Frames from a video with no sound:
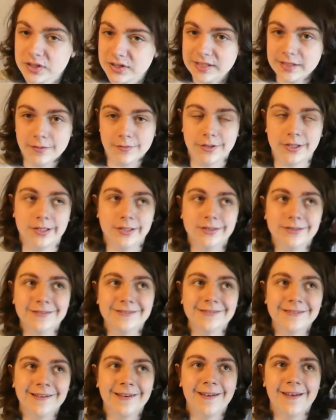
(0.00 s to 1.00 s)

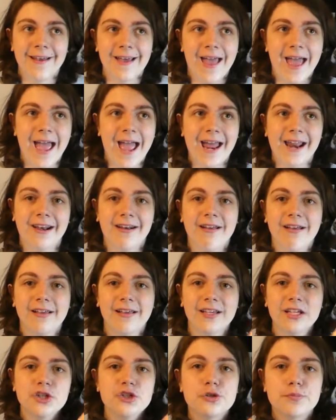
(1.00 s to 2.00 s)
series, and
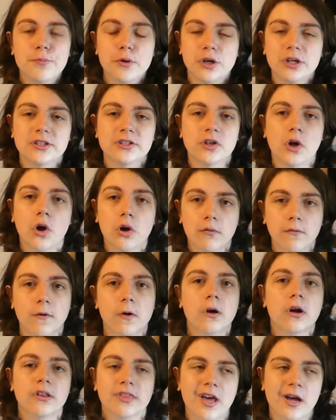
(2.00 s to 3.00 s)
each book is
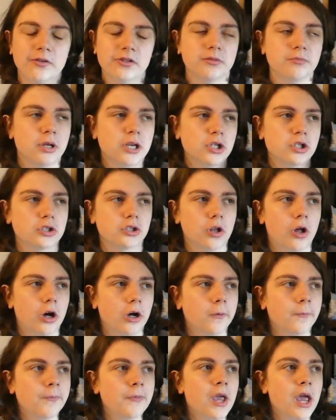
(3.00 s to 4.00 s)
over 1,000 pages
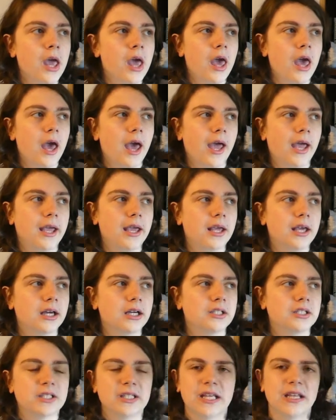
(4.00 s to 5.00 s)
long.
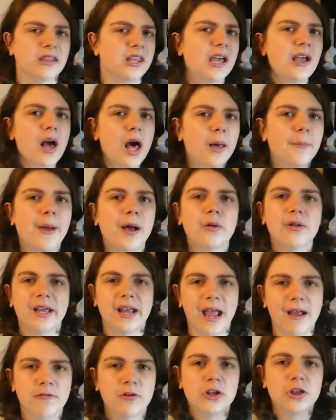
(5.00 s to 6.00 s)
And they come out,
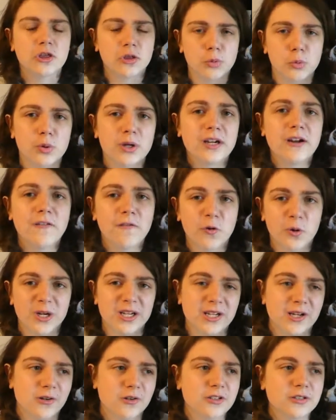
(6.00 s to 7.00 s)
like, every 3 to 4
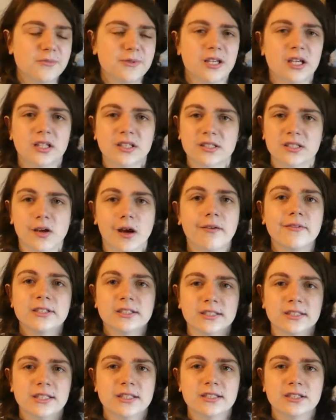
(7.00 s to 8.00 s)
years because he
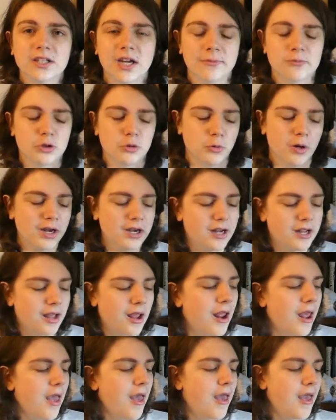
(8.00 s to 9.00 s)
obviously needs time to write
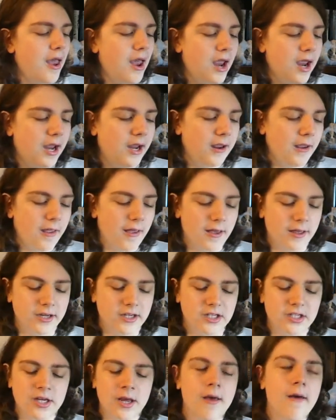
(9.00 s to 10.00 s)
it.
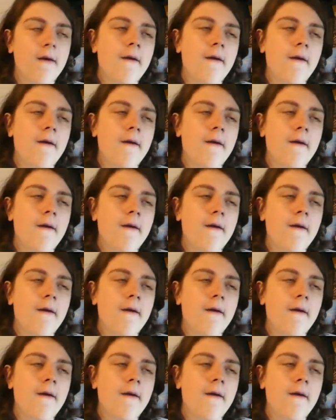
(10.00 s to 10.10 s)
And